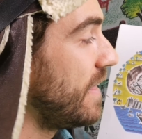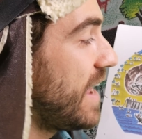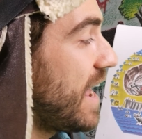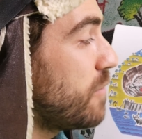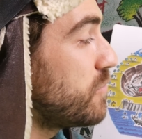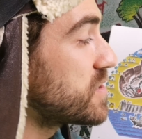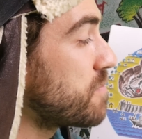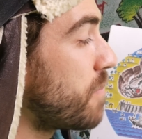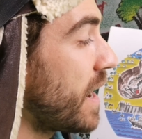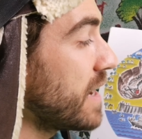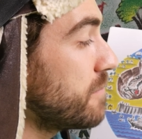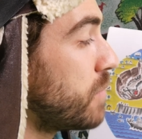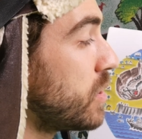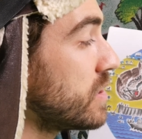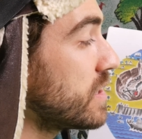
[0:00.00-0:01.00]
It was
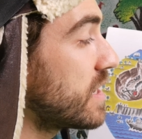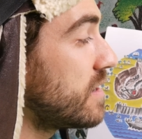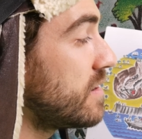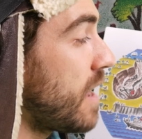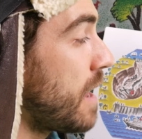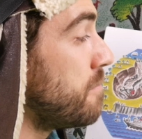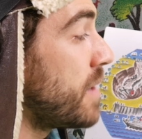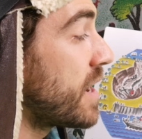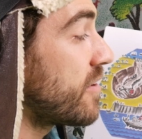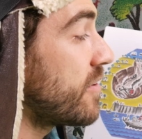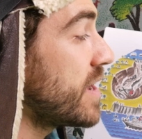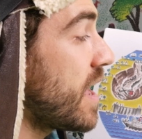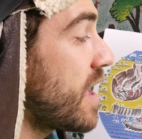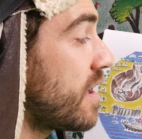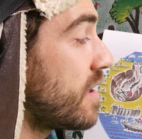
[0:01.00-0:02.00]
Mike Mulligan and
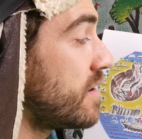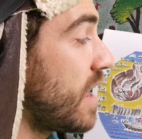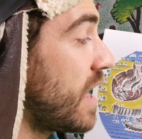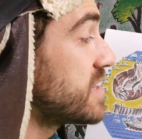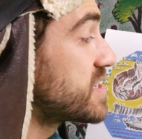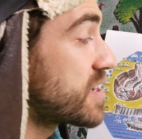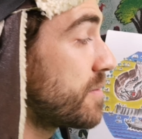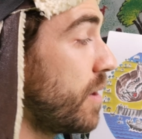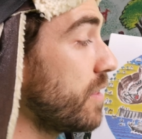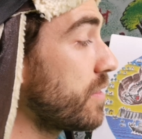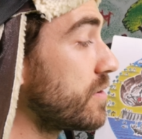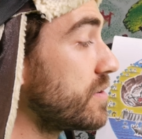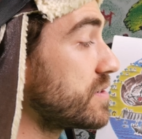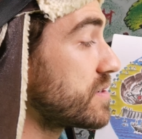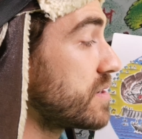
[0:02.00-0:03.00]
Mary Ann and some
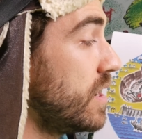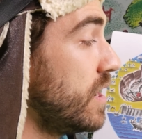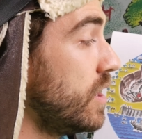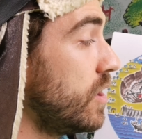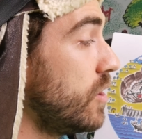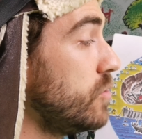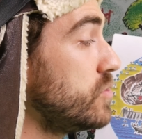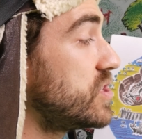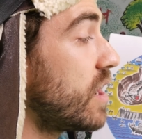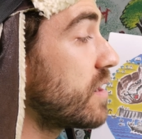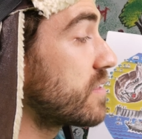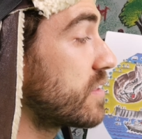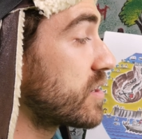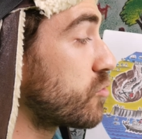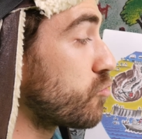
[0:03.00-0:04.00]
others who
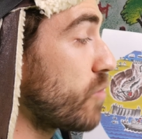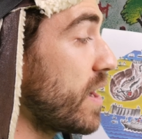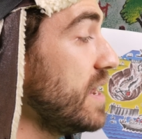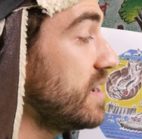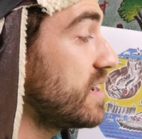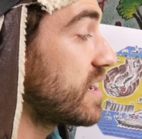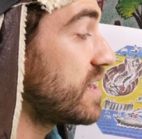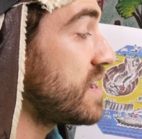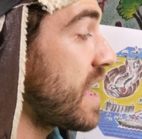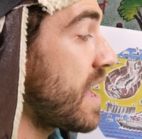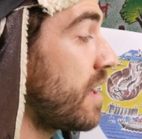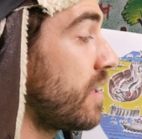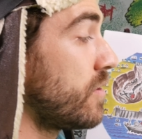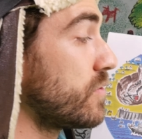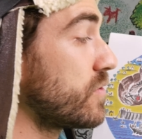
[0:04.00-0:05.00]
dug the great
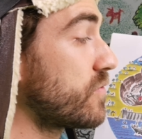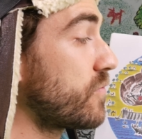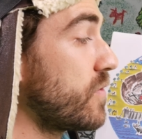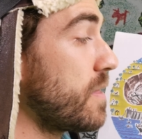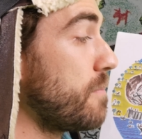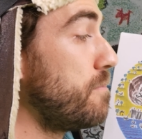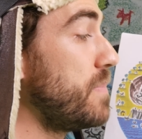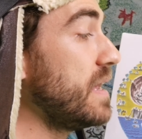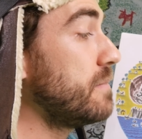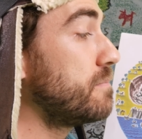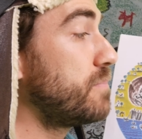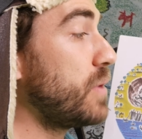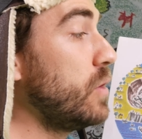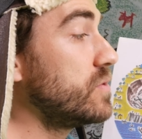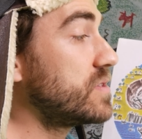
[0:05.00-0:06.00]
canals for the big
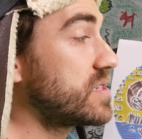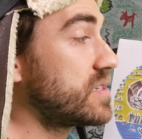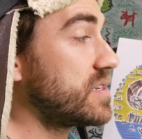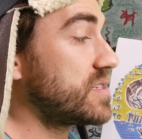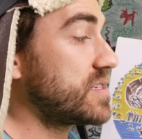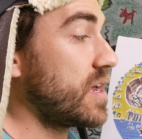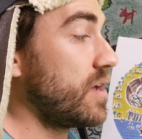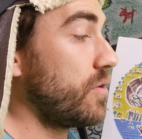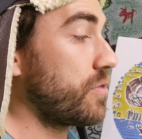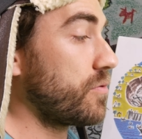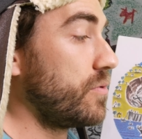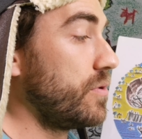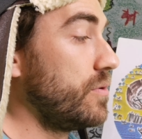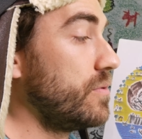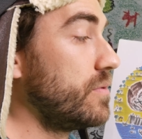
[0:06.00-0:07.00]
boats to sail
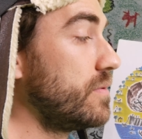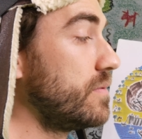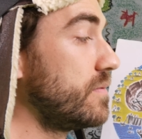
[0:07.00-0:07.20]
through.